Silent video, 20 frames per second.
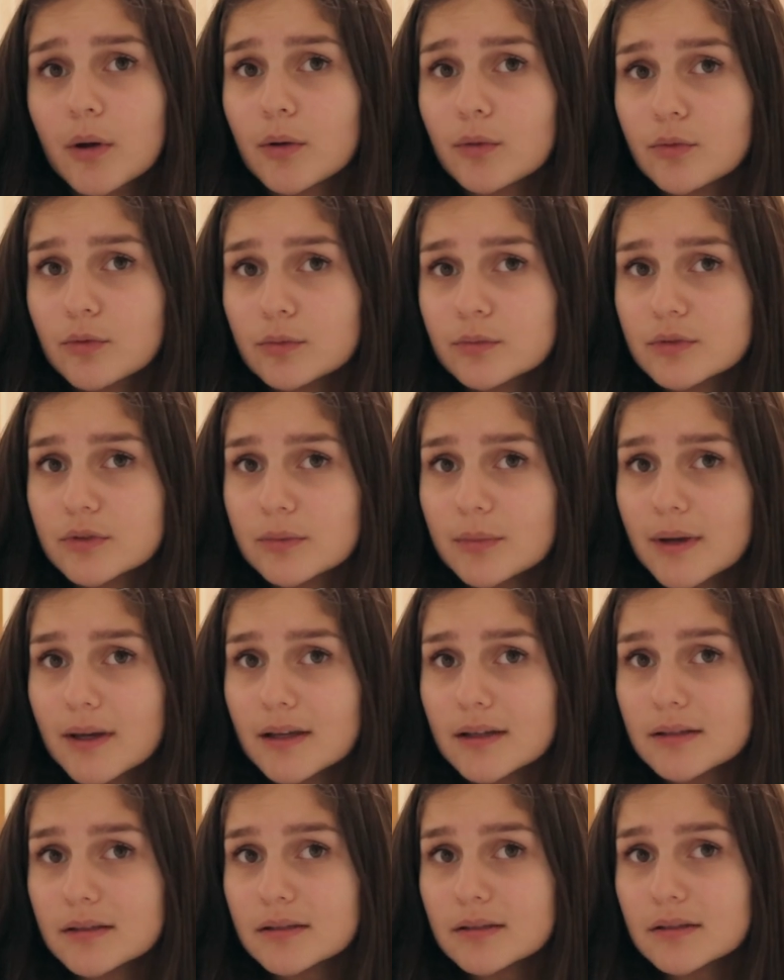my room's a
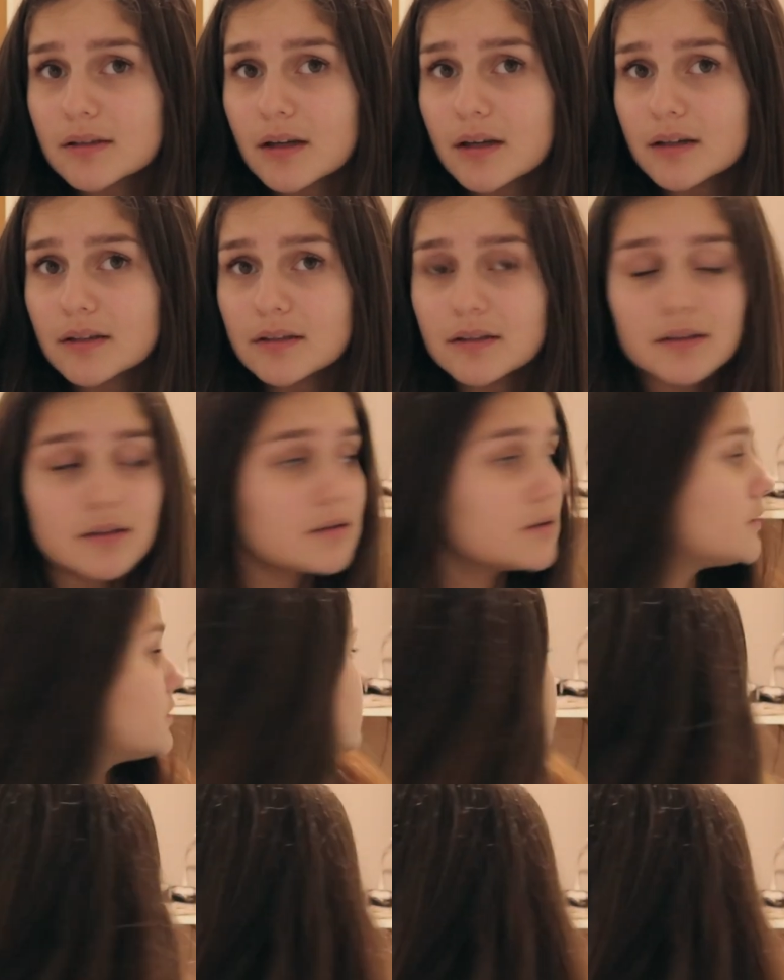mess, kind of.